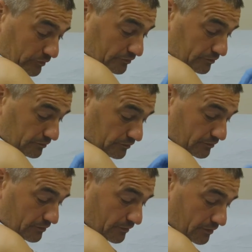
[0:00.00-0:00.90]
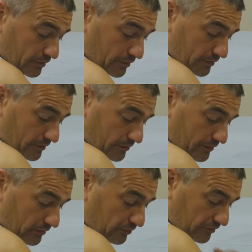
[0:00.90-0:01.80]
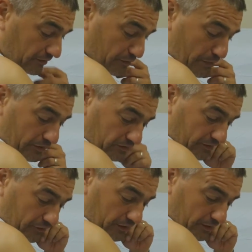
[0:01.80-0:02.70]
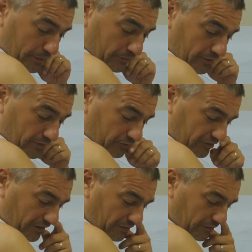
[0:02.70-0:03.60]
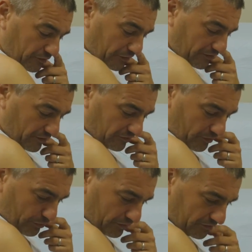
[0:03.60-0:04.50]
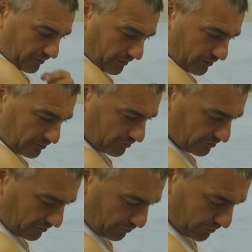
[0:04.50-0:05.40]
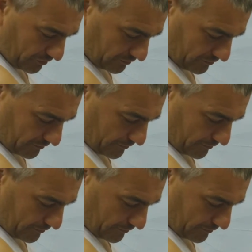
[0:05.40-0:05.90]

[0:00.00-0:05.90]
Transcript: of visits that you can go to the toilet. Well, I'm not here to promote us leaving or staying in the European